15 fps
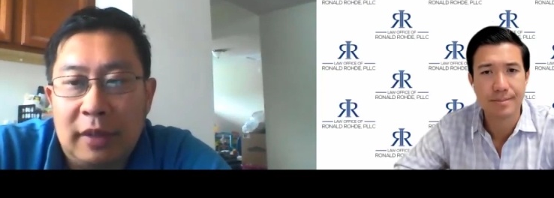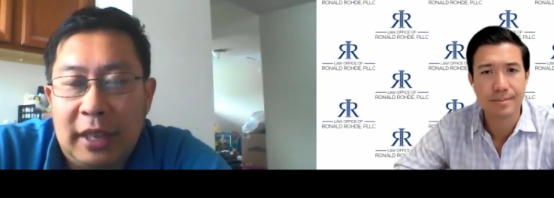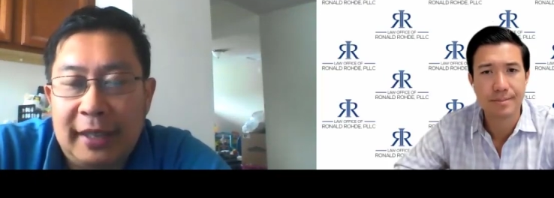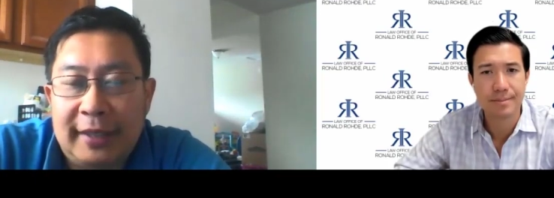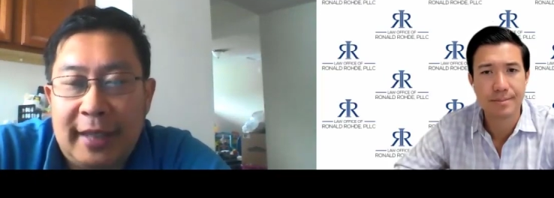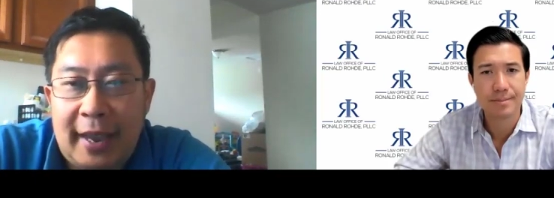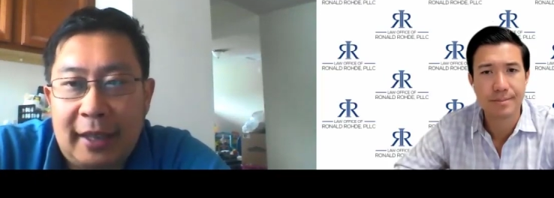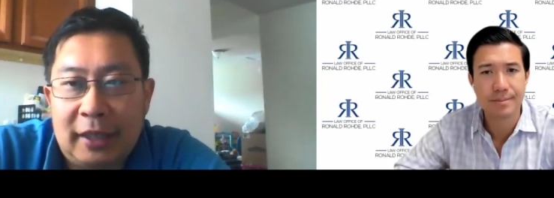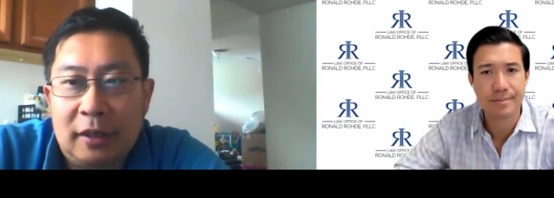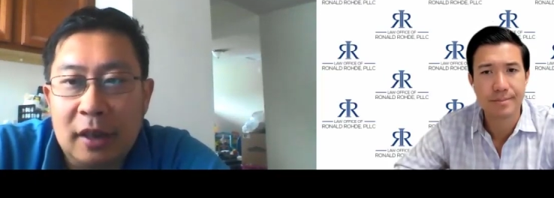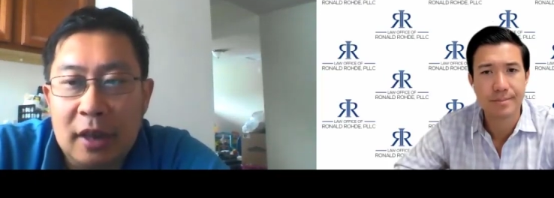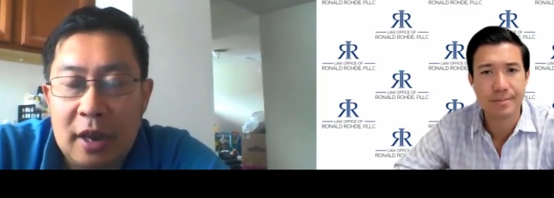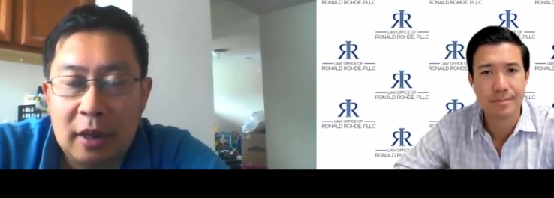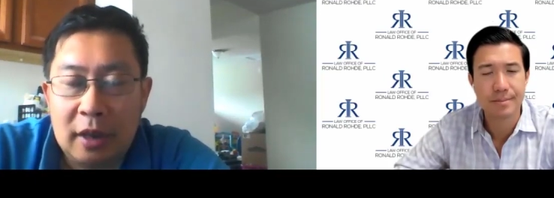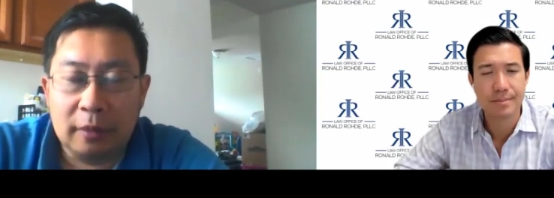Speaker 1: these days
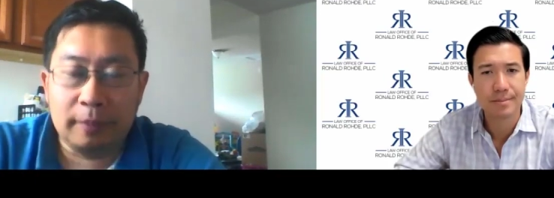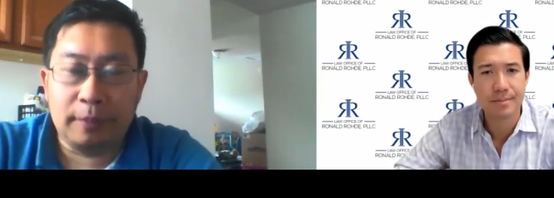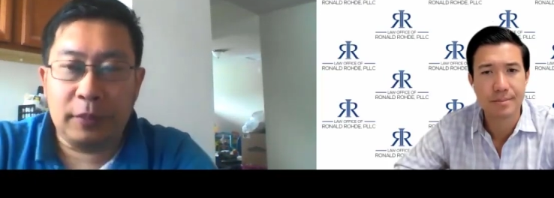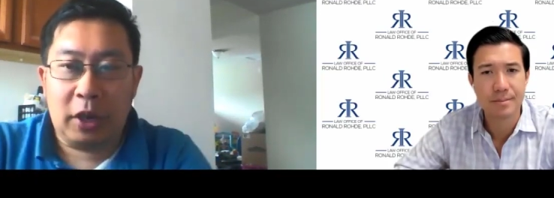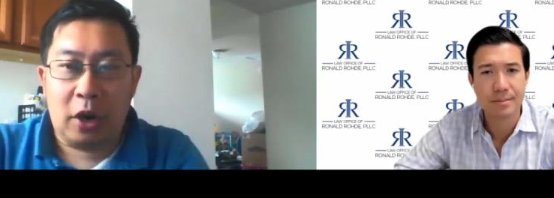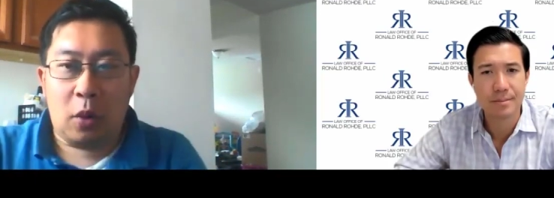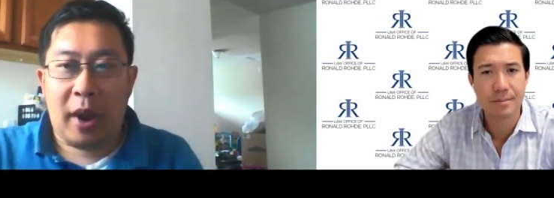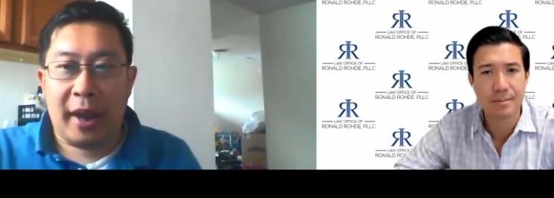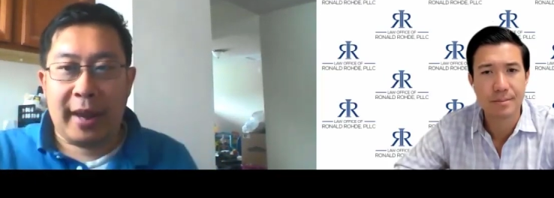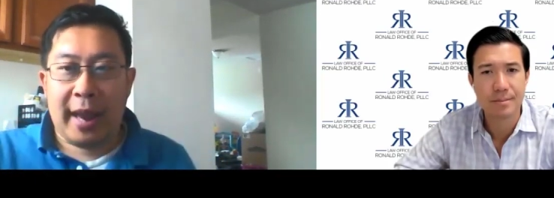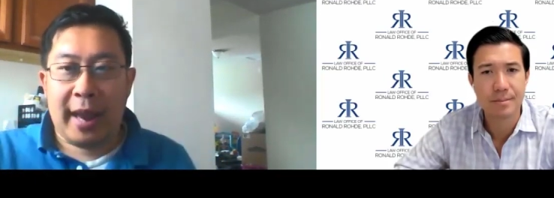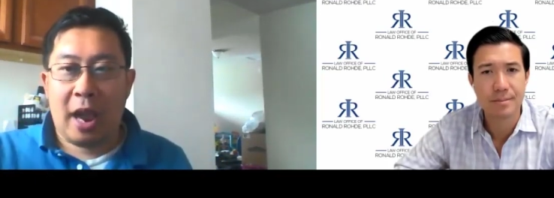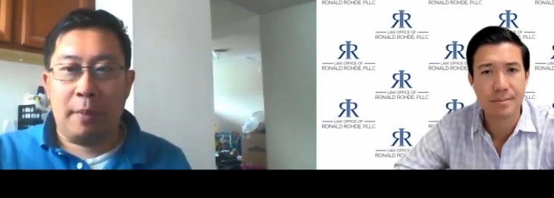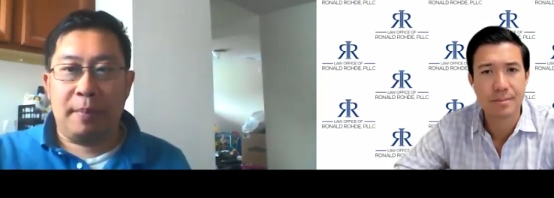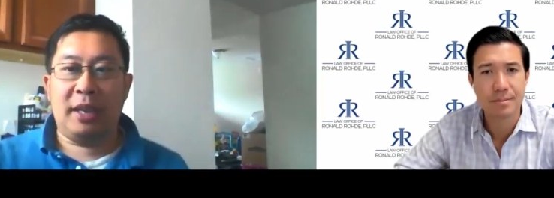you know right
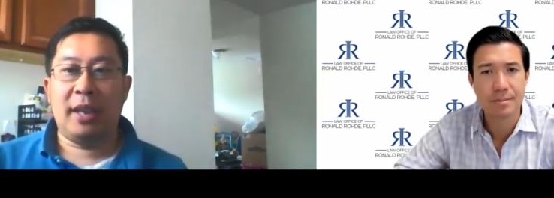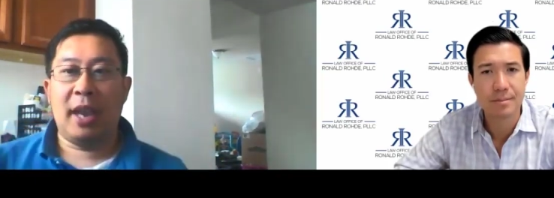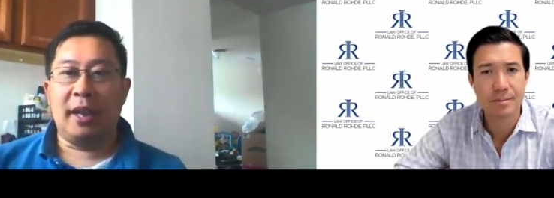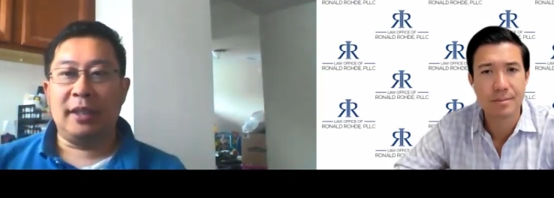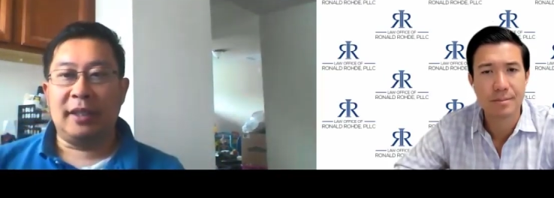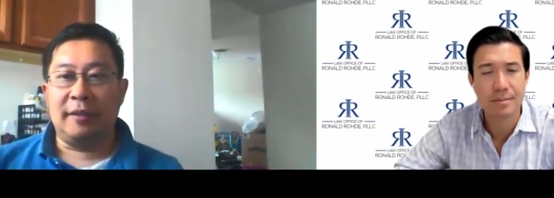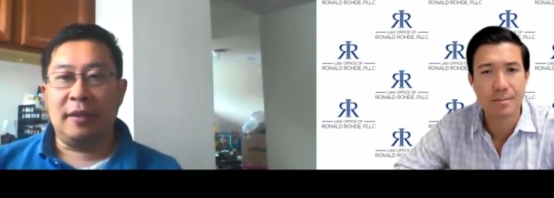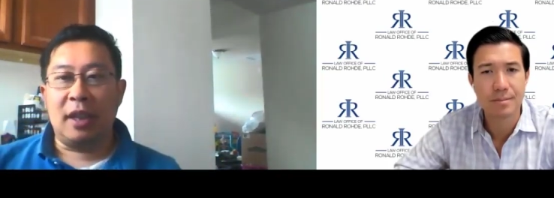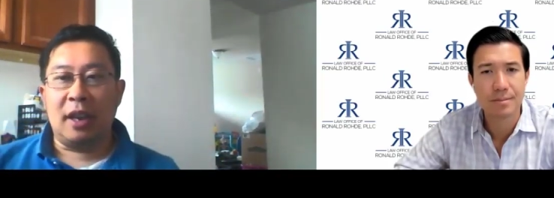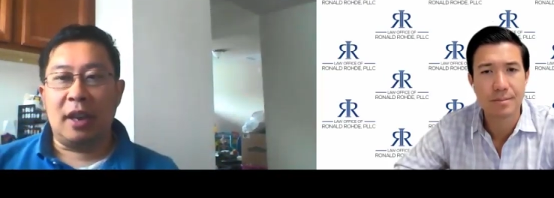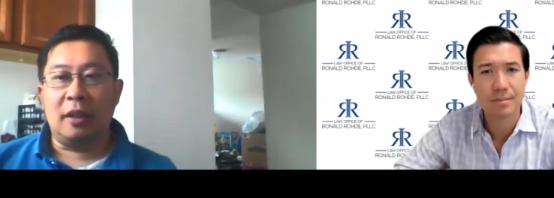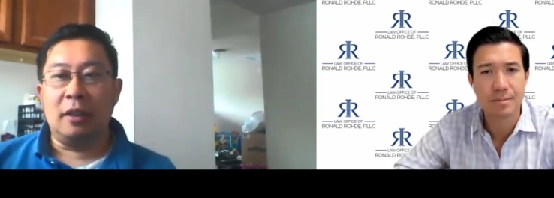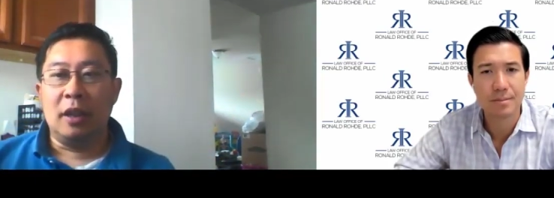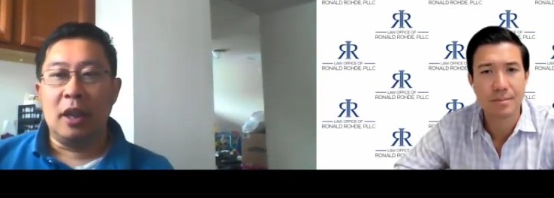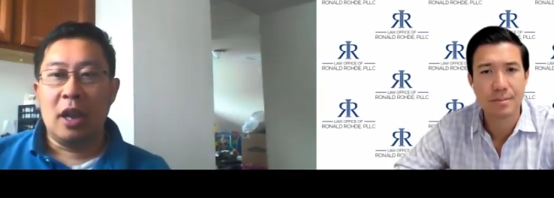now because of the